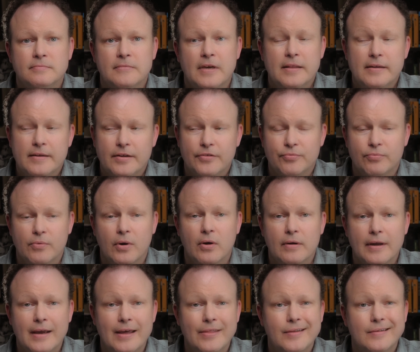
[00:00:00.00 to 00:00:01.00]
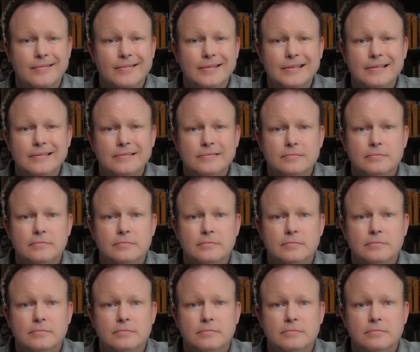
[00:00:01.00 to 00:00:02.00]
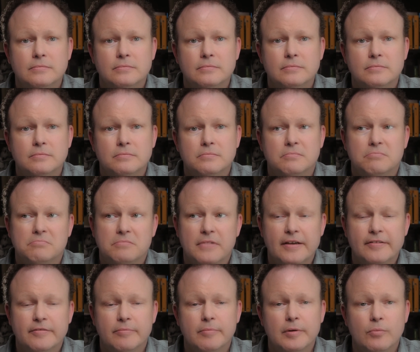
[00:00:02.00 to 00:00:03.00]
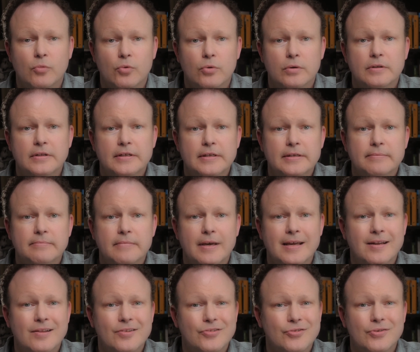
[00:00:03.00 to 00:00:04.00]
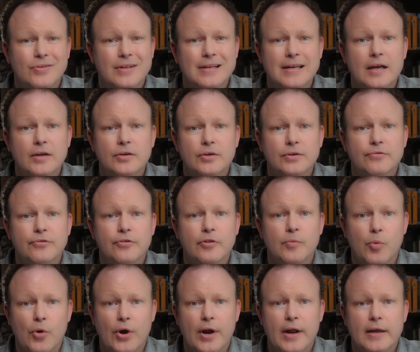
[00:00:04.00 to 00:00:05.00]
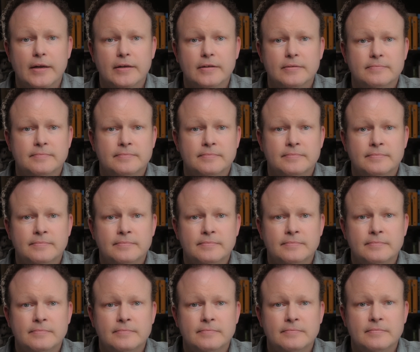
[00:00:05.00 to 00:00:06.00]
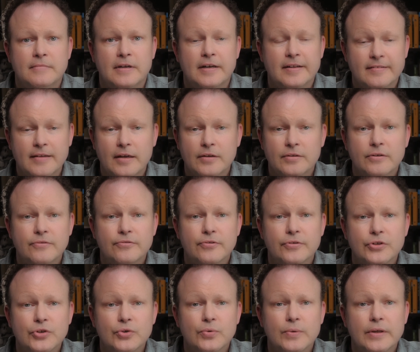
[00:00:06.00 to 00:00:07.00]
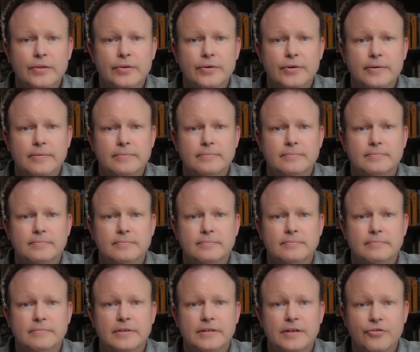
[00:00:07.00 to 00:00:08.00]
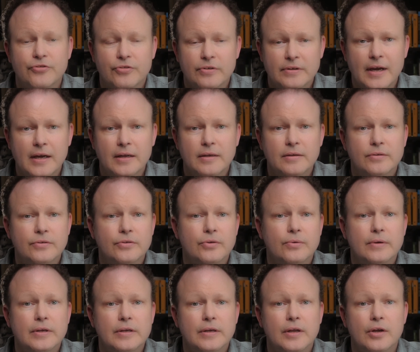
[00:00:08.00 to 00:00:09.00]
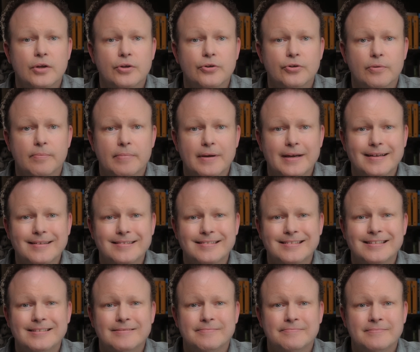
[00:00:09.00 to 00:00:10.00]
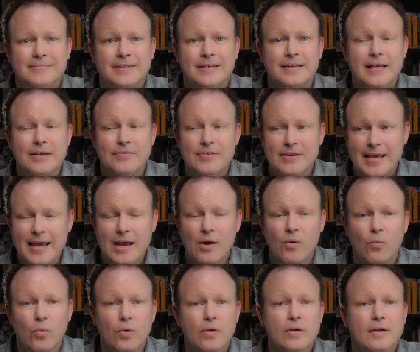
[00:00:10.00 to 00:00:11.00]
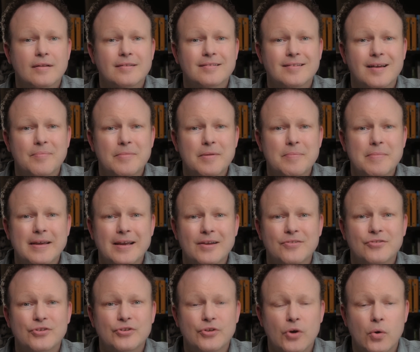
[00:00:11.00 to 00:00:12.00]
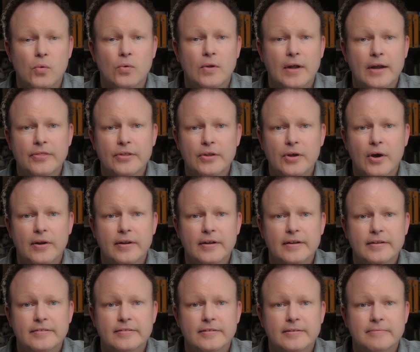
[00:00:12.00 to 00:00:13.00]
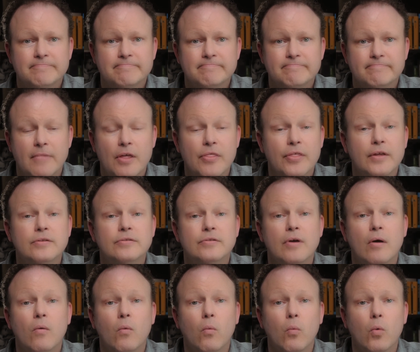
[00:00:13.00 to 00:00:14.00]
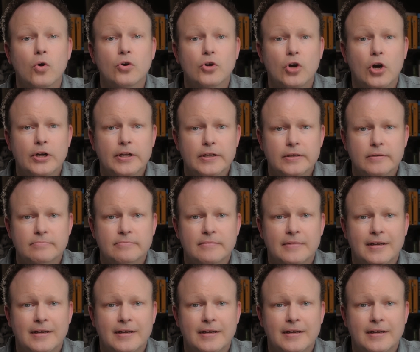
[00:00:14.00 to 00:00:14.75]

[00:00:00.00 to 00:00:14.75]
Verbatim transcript: I think it's wrong ethically, possibly morally, and it's certainly not good for the brand. And it's not good for you either because you're not doing your best. If you can't work on something because you don't like the audience, then don't work on it.